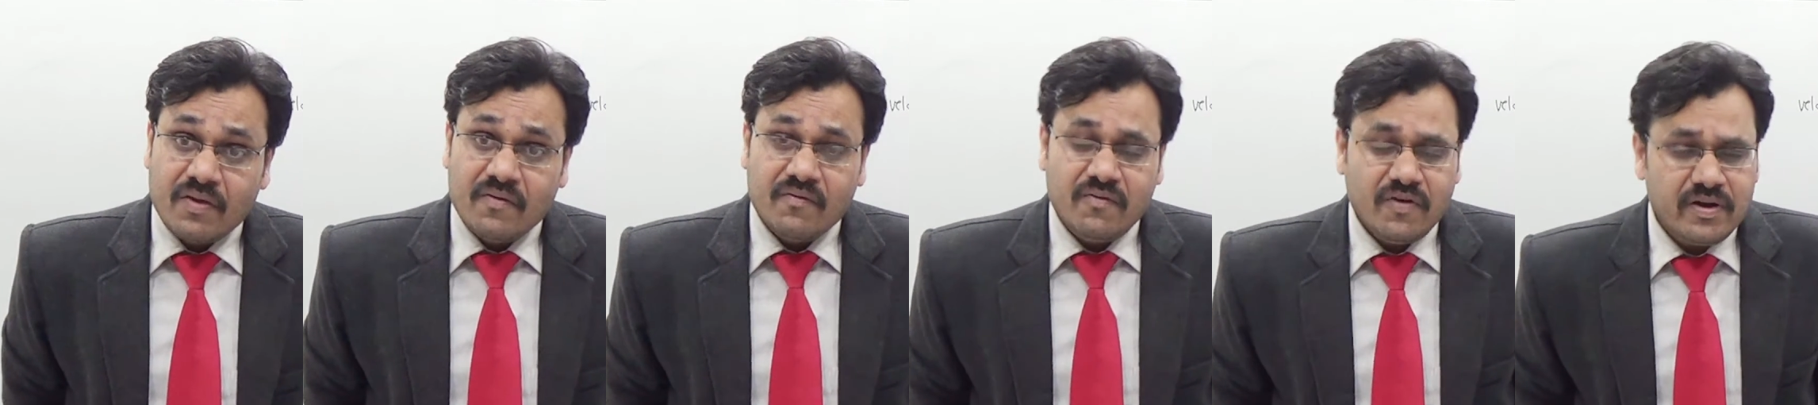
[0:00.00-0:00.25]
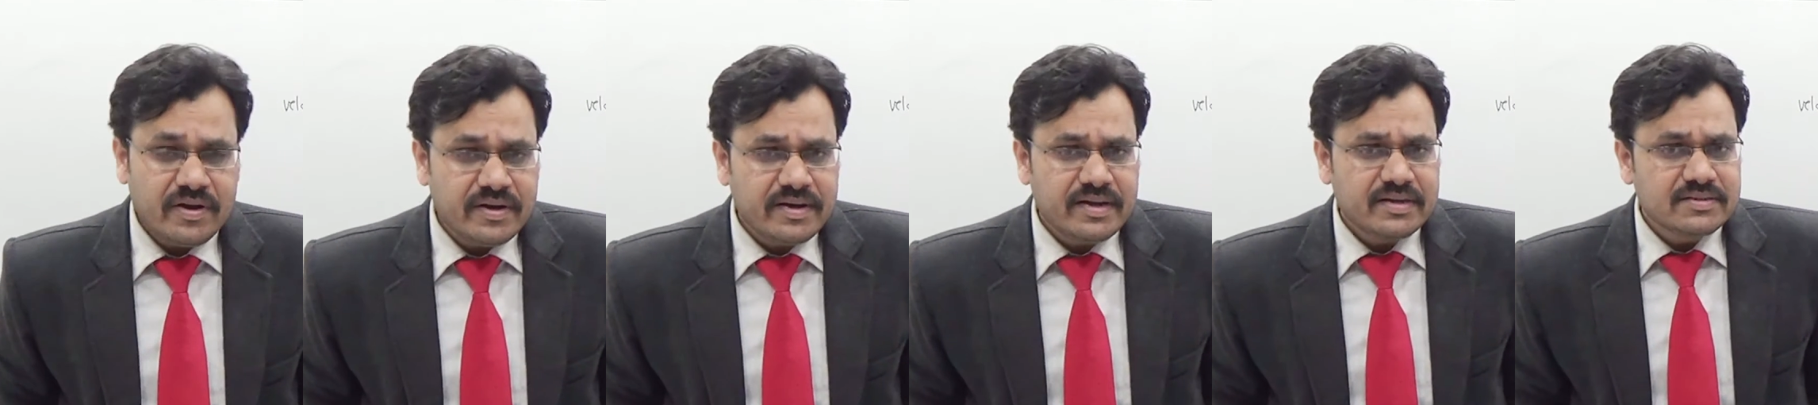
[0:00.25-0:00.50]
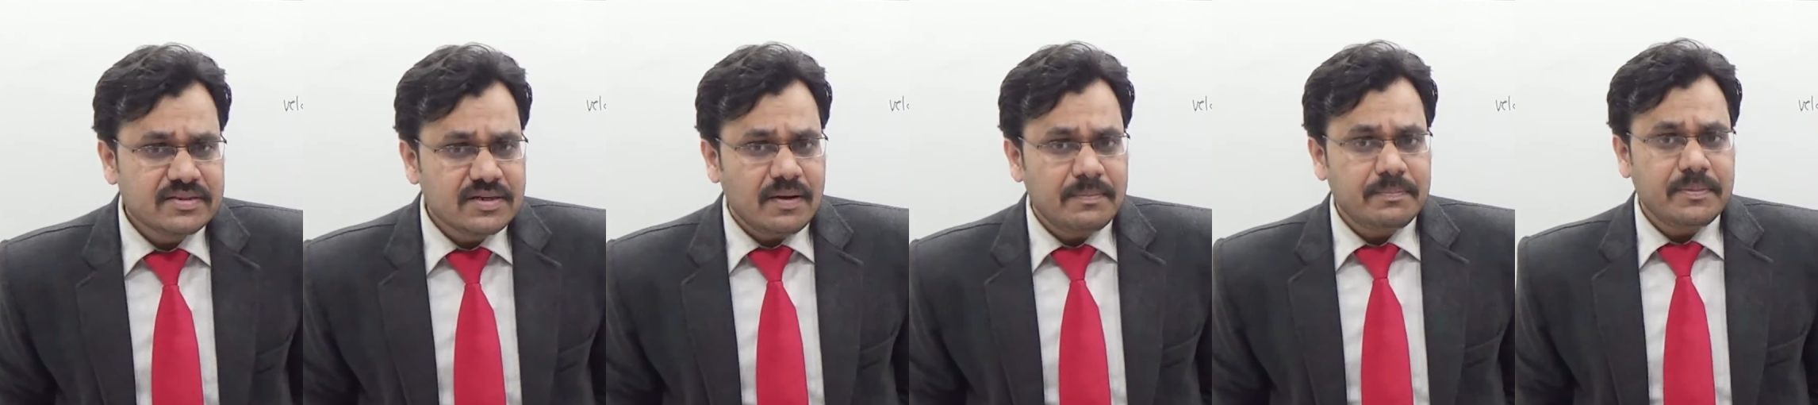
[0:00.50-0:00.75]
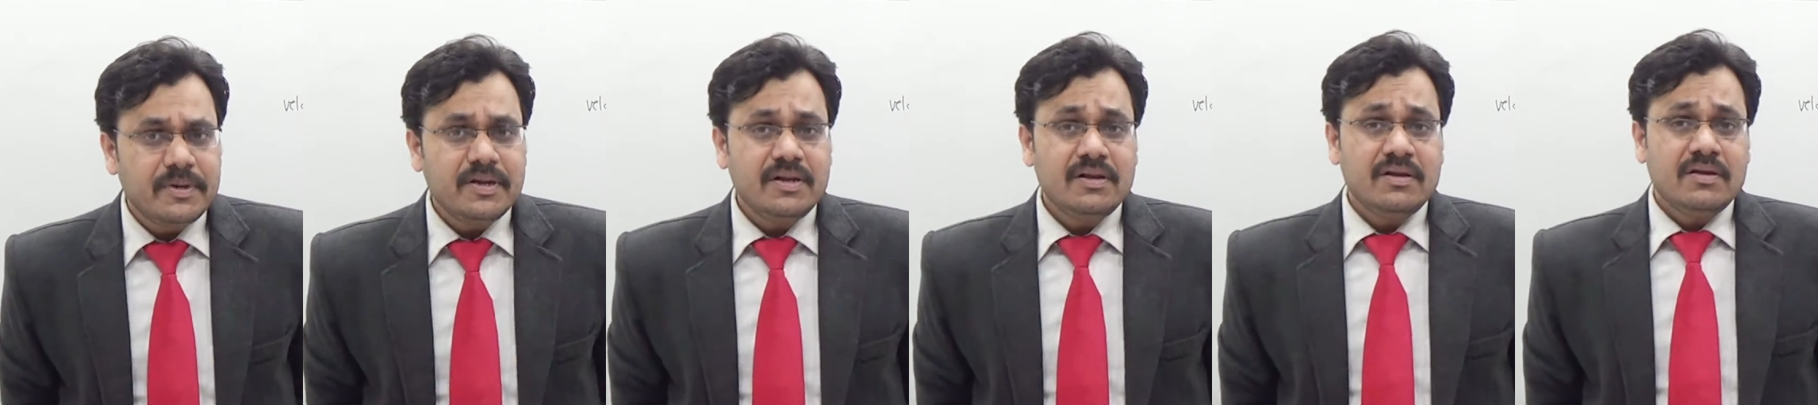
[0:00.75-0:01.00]
For an
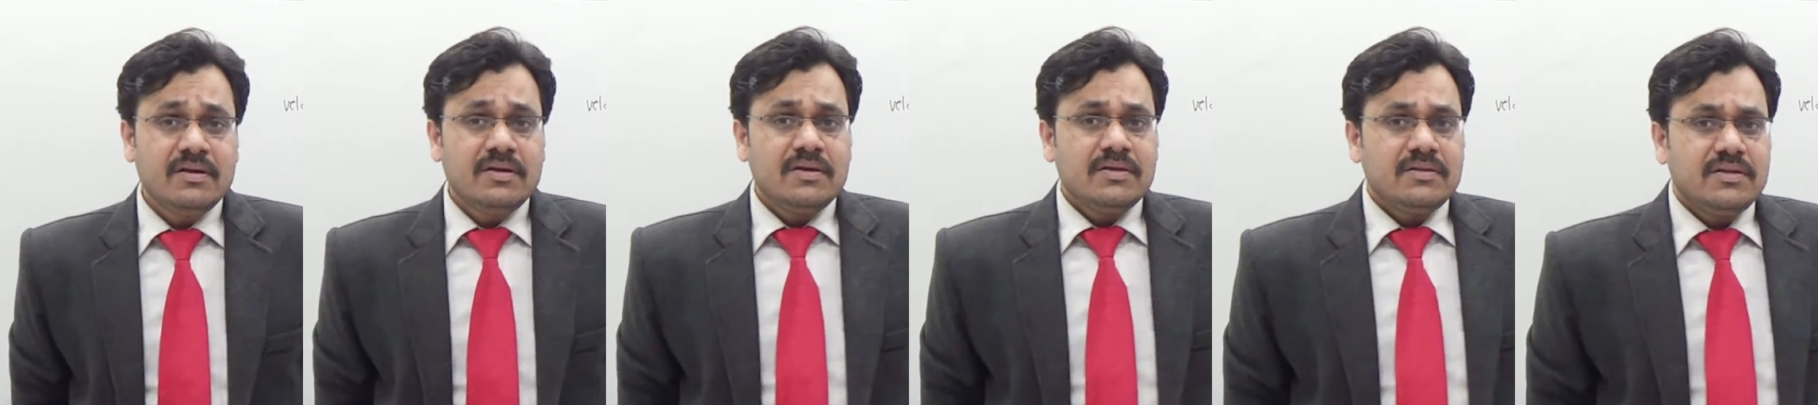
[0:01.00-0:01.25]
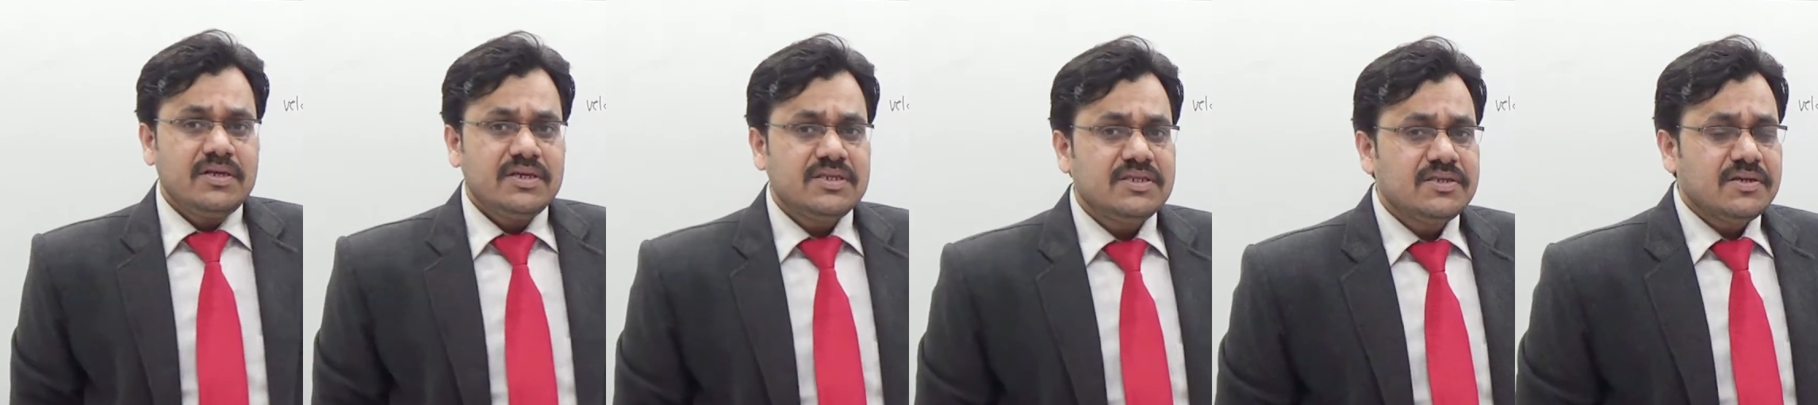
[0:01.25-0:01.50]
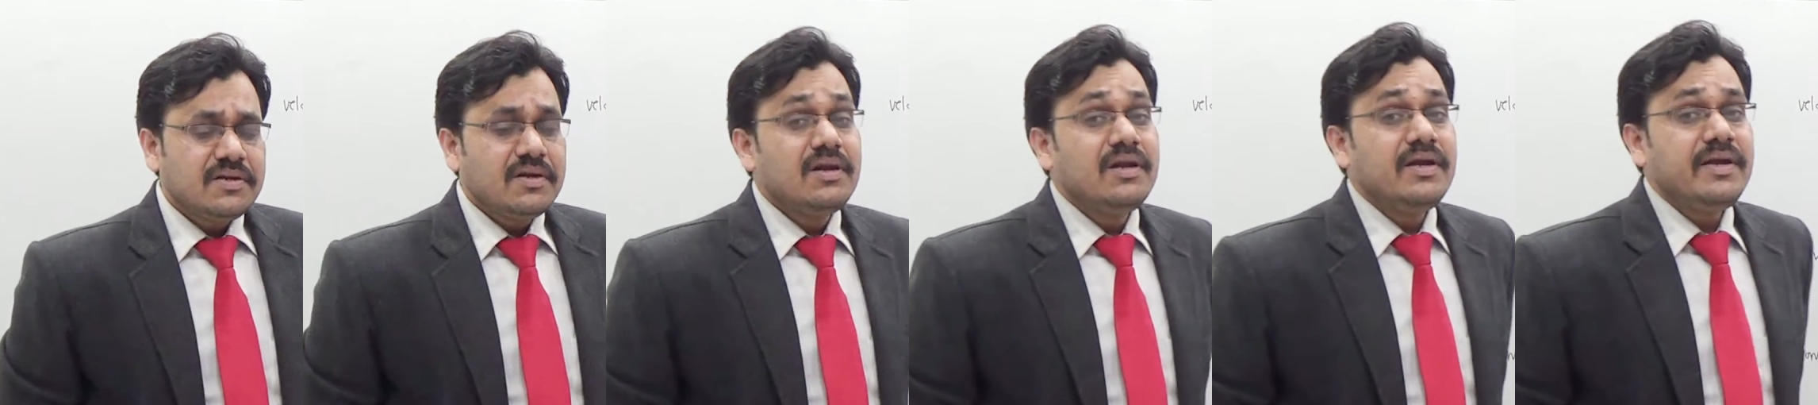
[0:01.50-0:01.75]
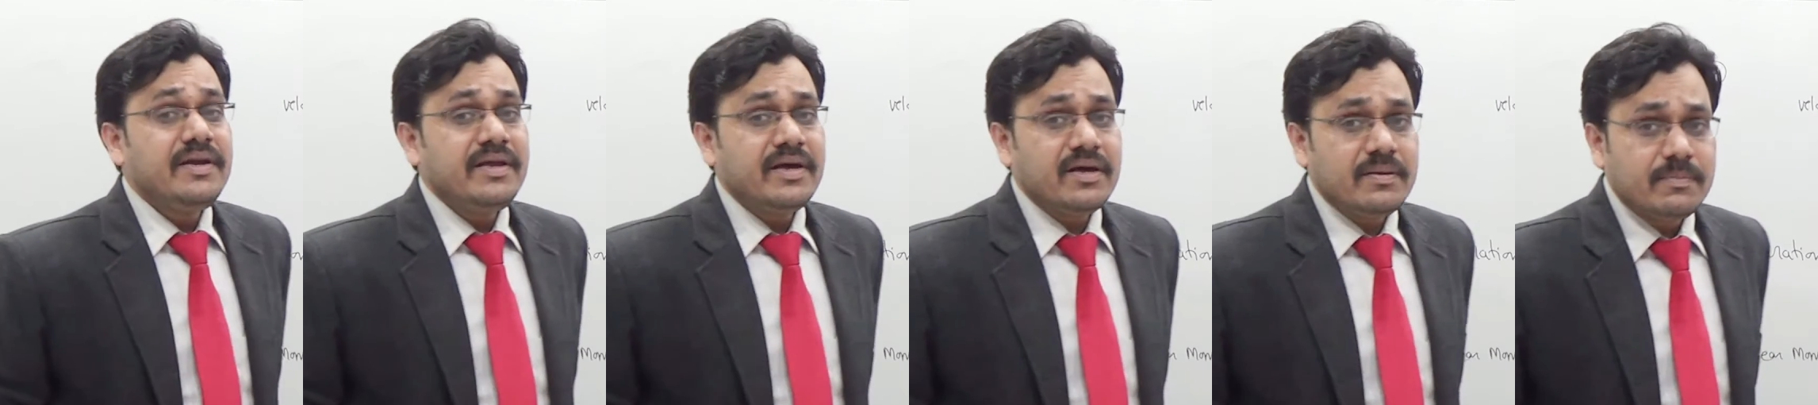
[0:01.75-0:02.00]
example, this
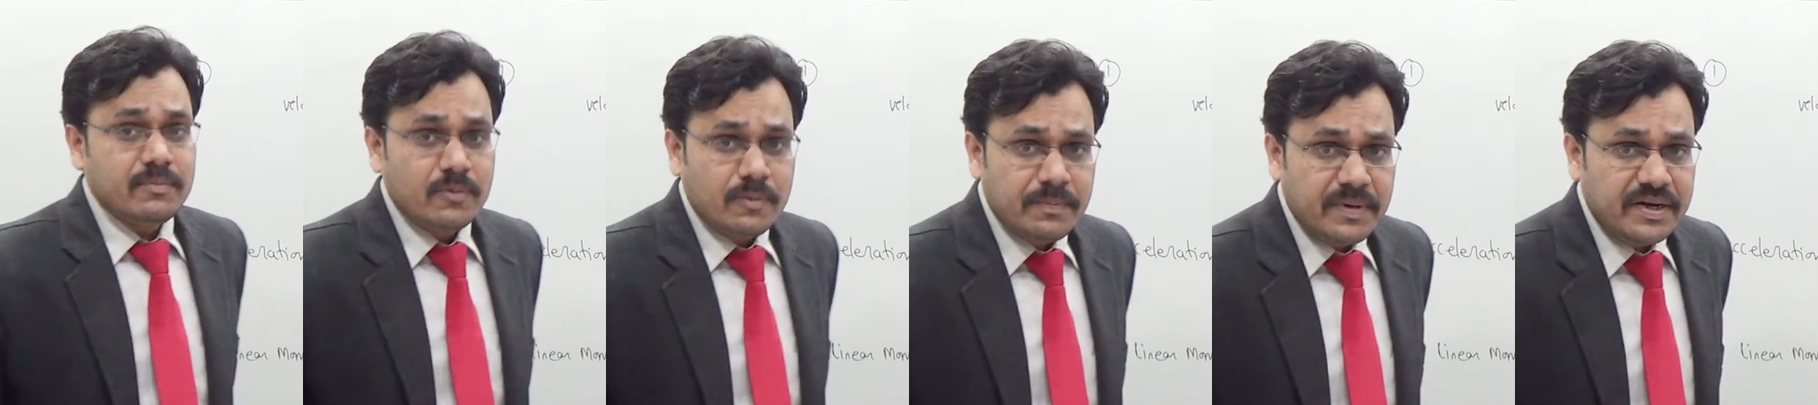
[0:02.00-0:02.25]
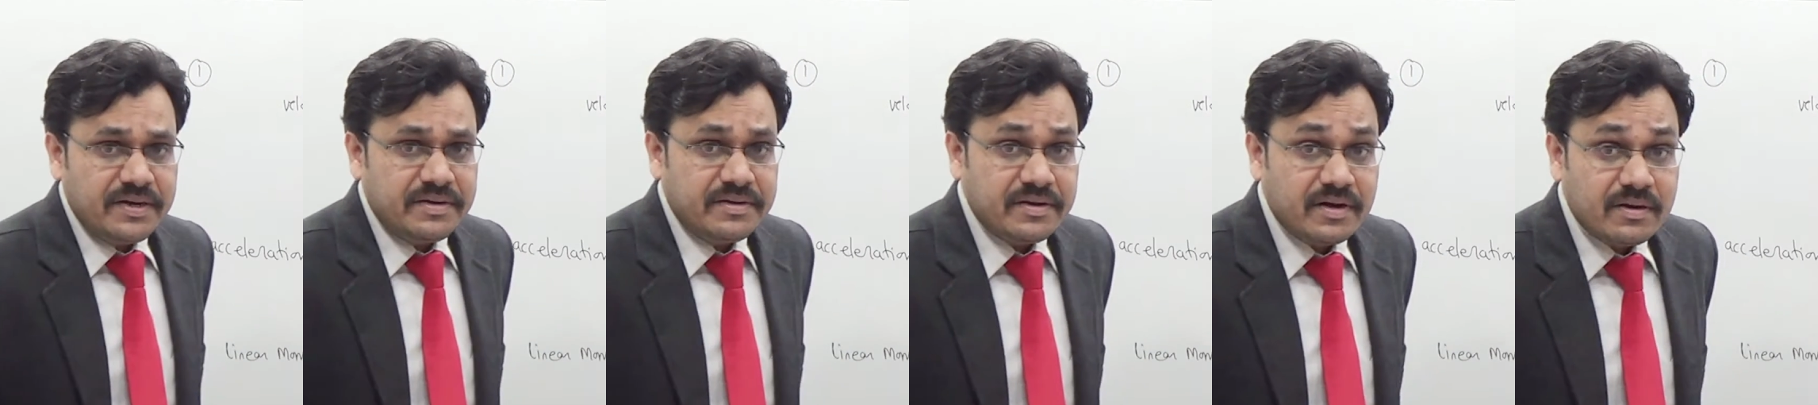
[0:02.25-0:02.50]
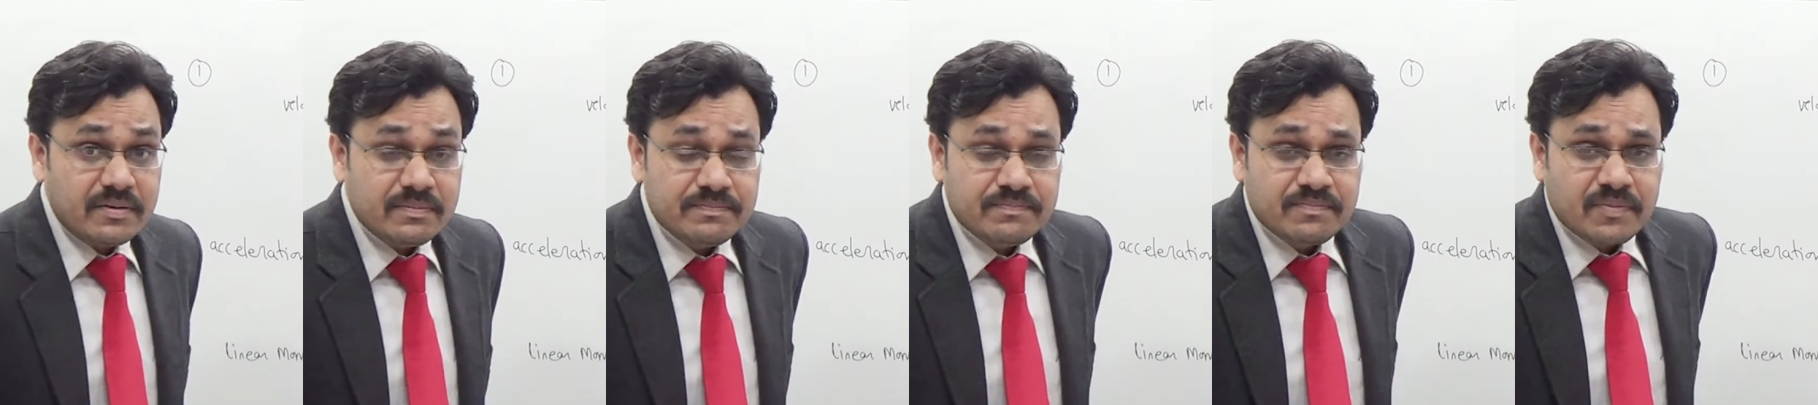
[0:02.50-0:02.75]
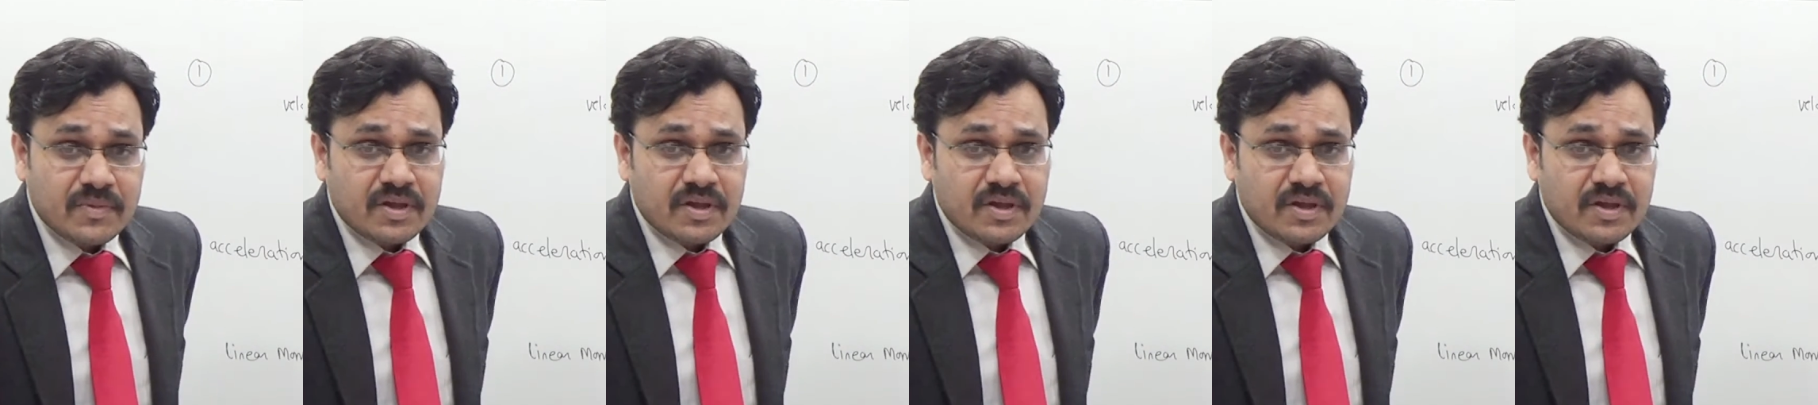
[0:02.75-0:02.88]
linear momentum,